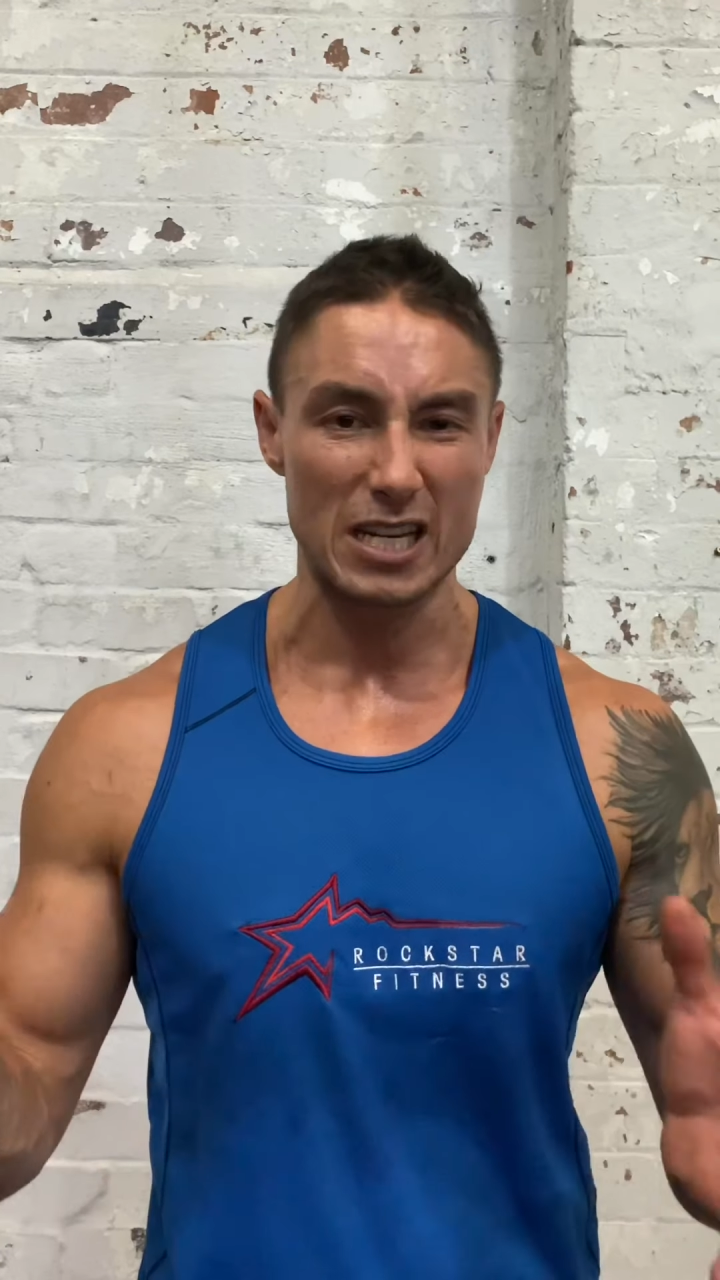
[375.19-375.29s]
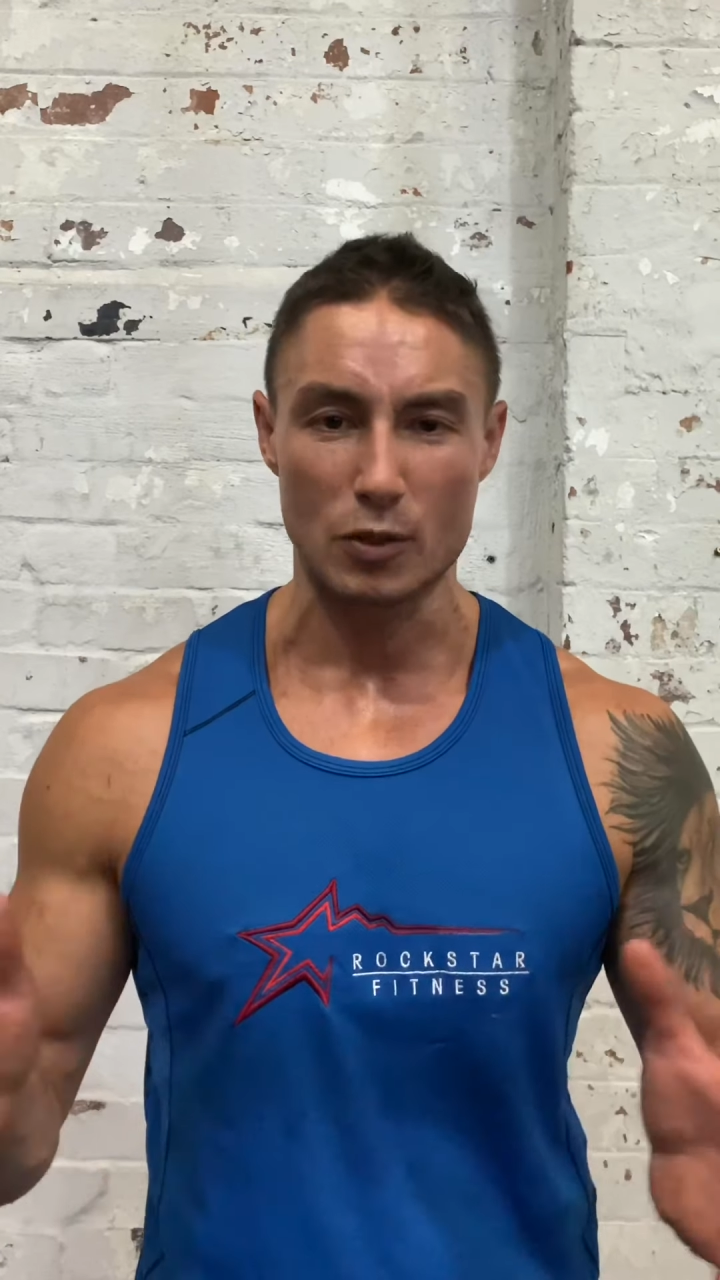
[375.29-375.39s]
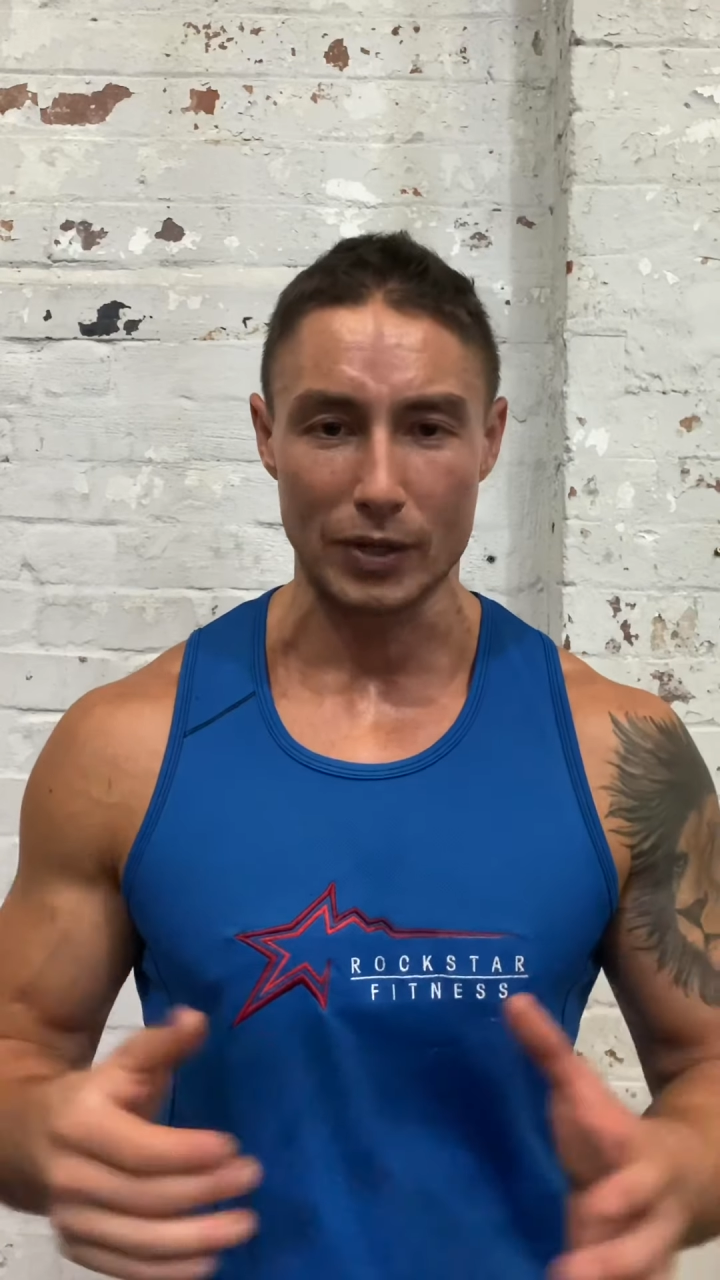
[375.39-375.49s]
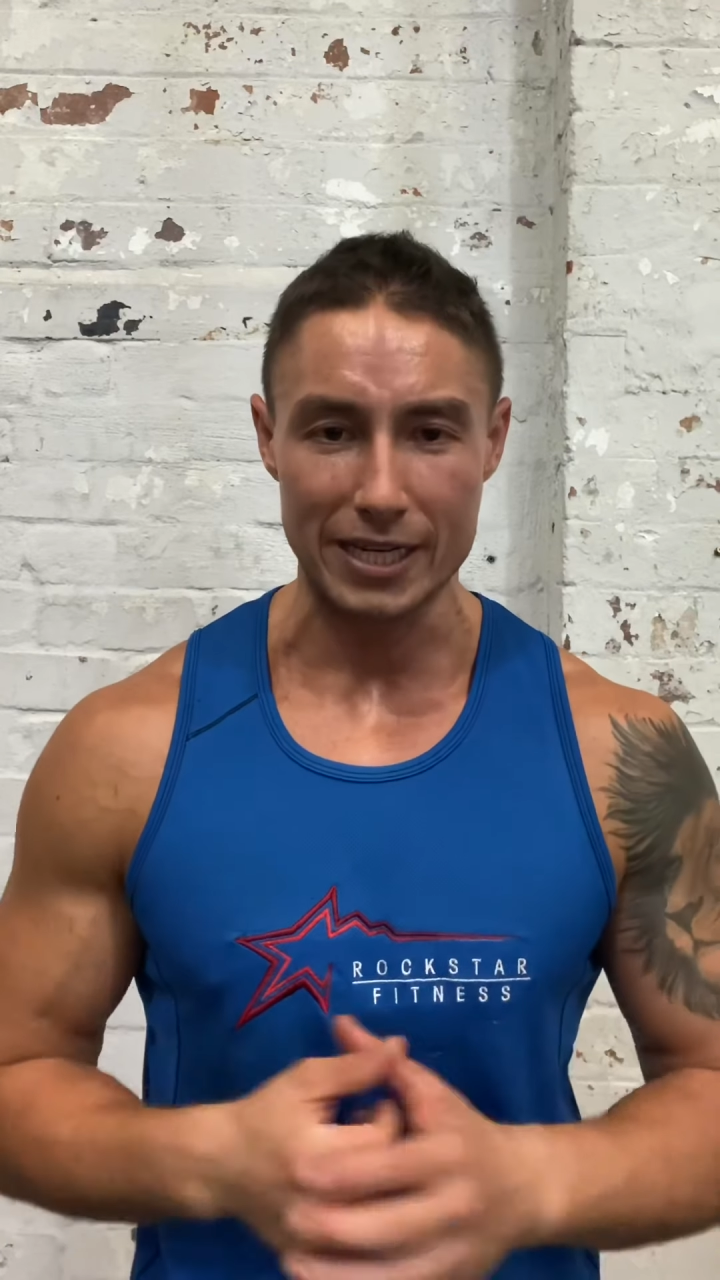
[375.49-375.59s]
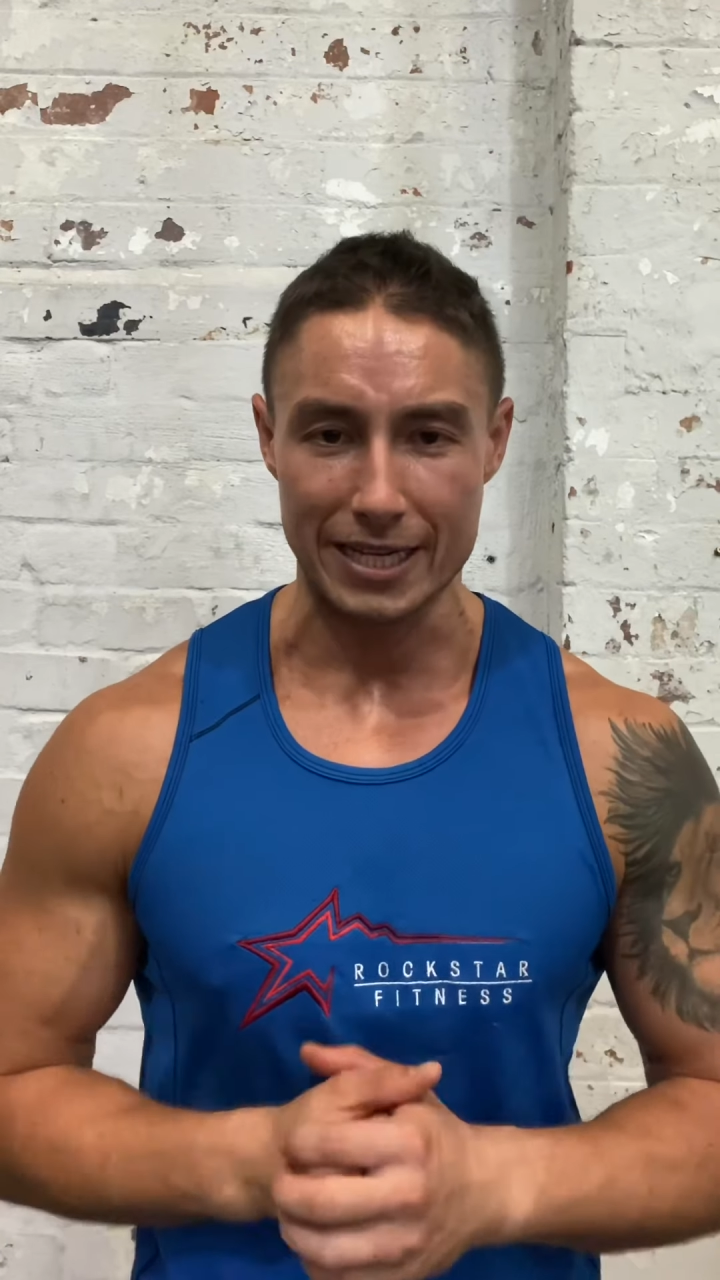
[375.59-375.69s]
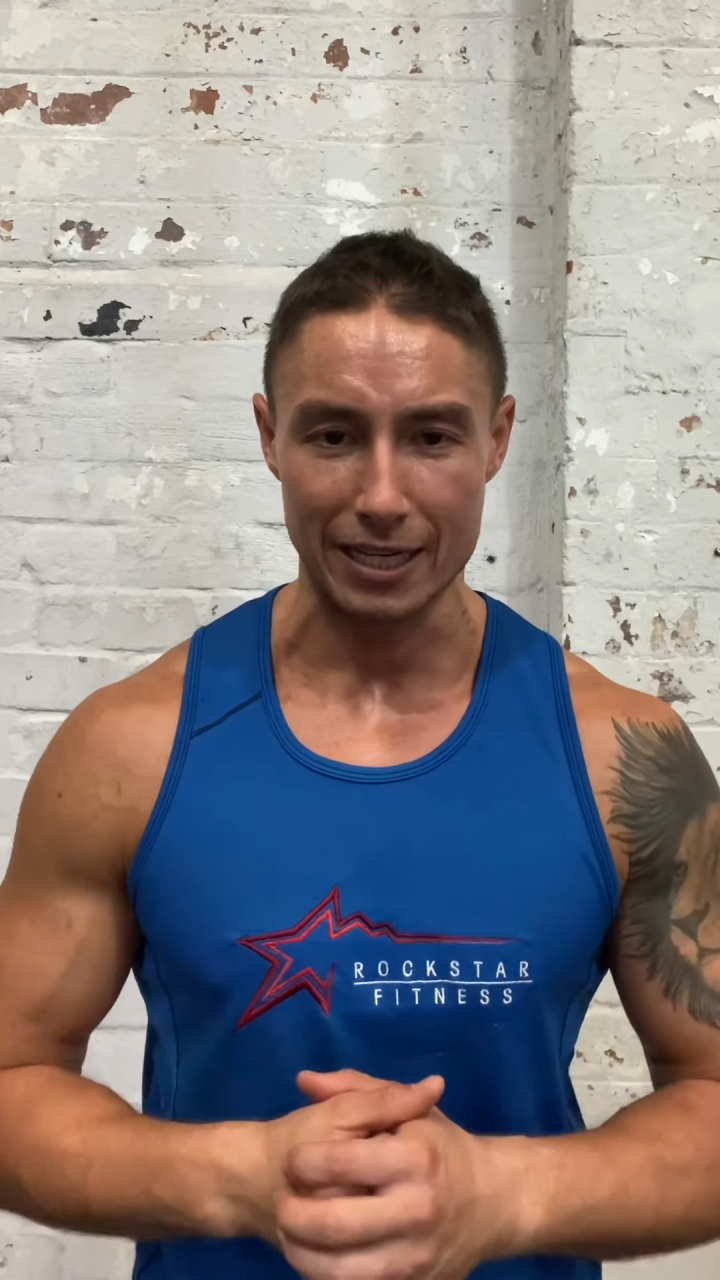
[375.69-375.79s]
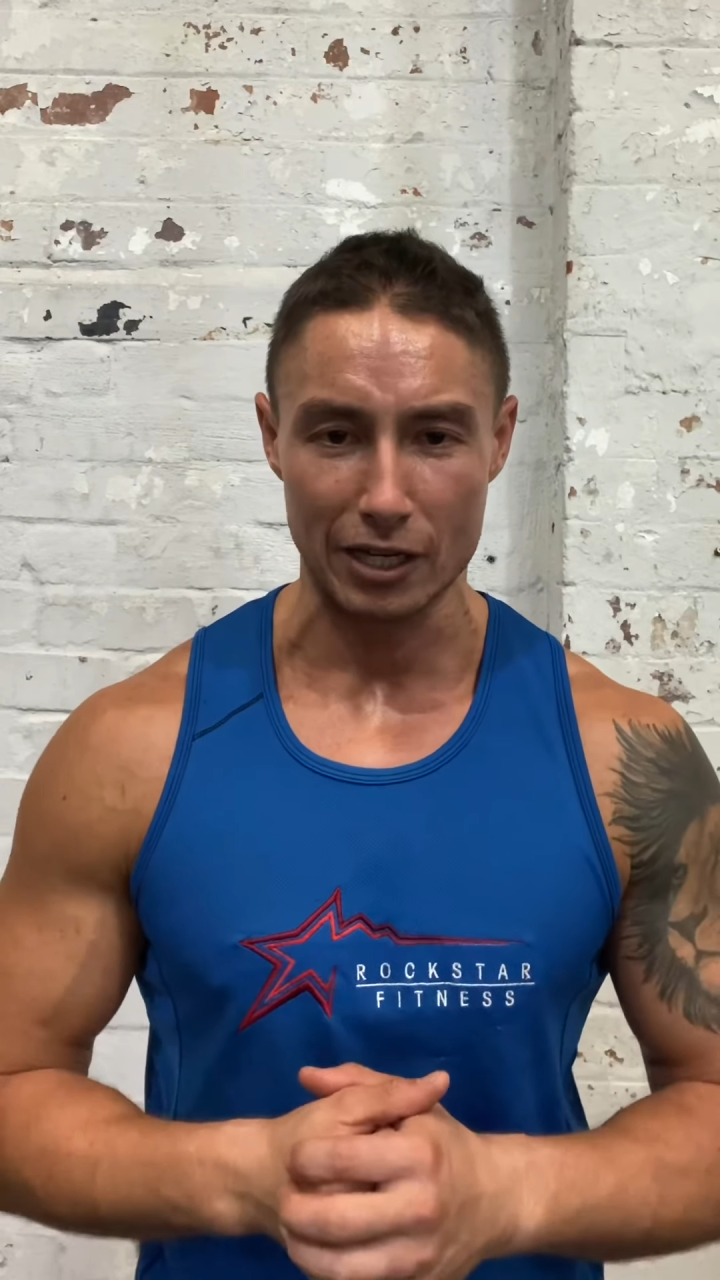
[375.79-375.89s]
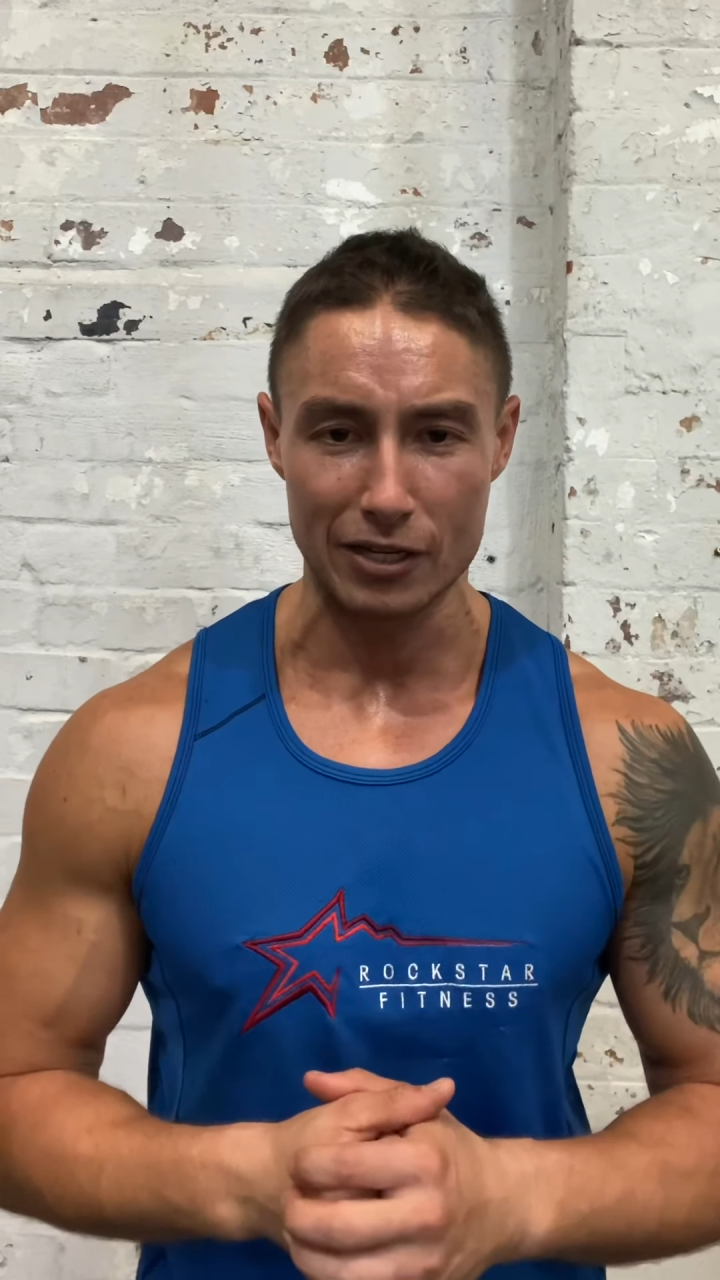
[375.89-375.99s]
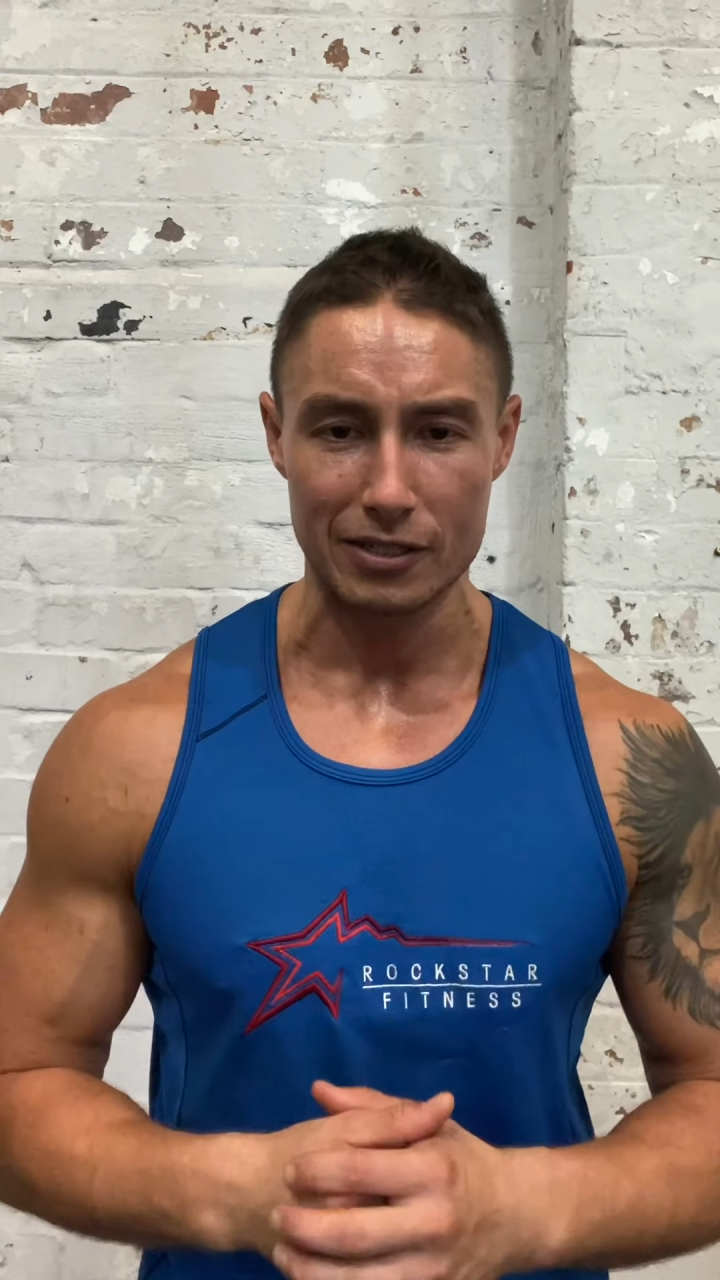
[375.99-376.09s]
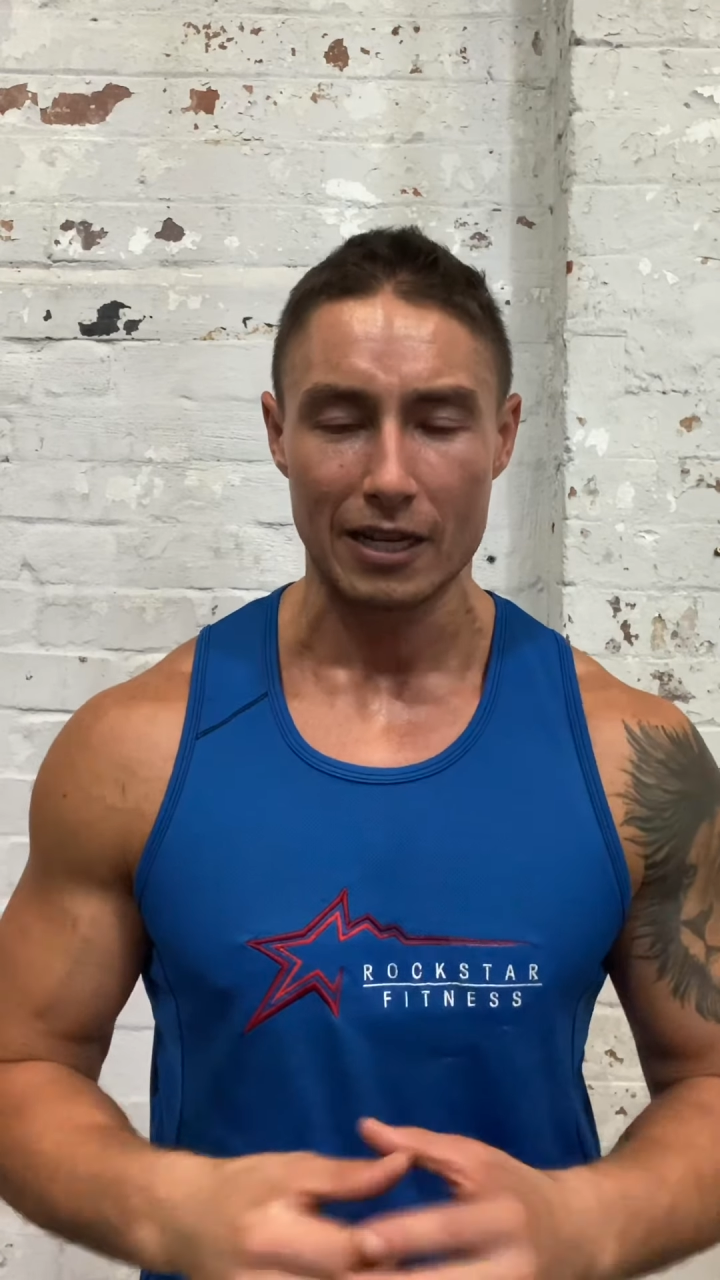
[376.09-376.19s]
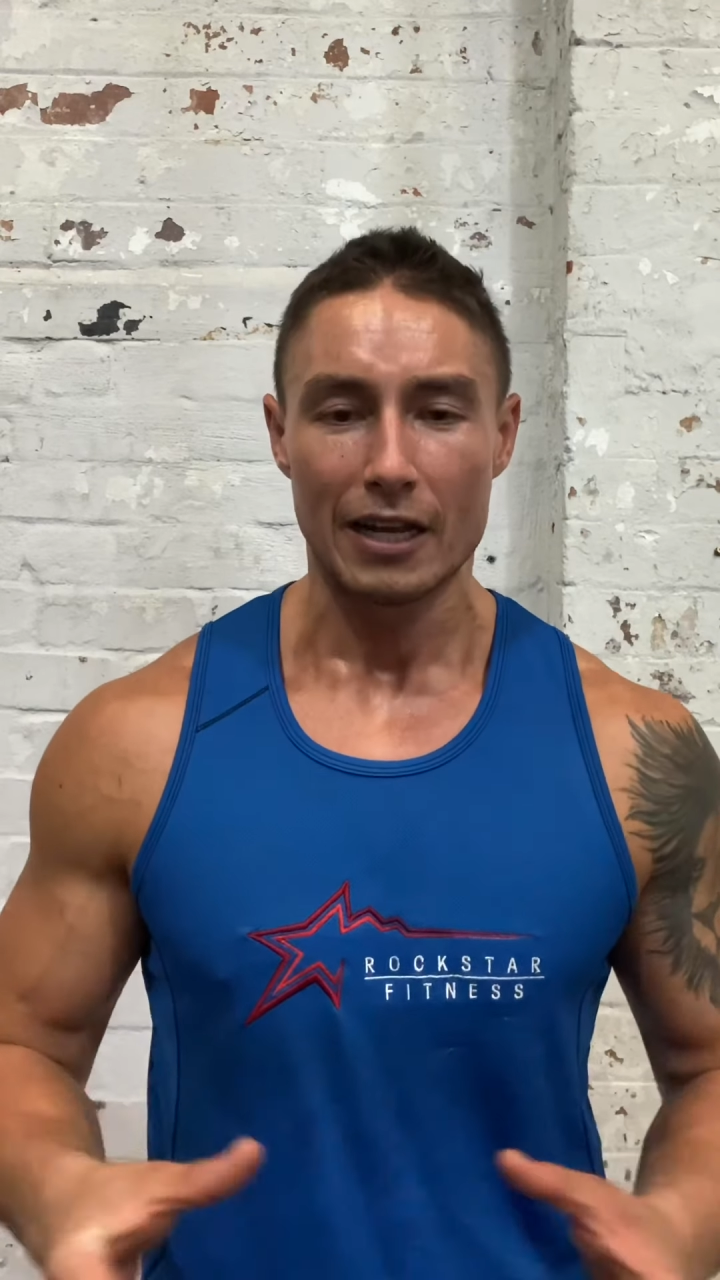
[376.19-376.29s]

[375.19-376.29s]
20 kilos.